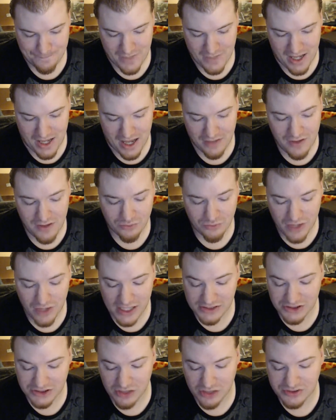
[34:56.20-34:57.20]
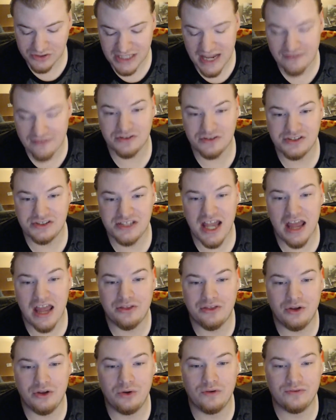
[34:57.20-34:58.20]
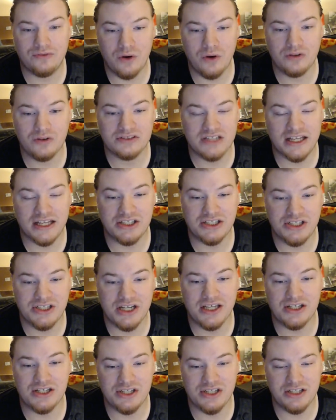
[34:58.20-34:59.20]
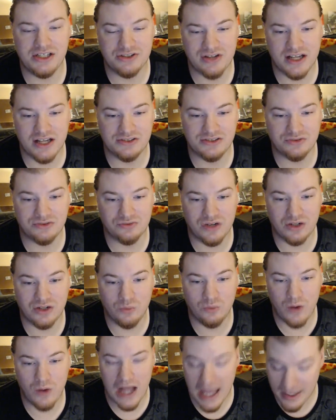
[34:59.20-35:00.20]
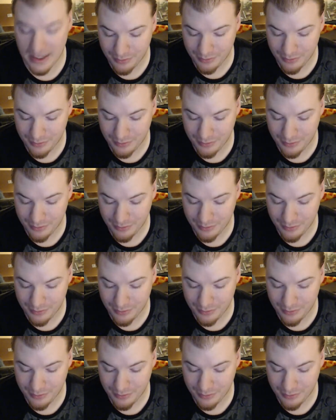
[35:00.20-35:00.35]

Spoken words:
And then Reigns goes after Seth, who, of course, like a chicken shit, tries to run away.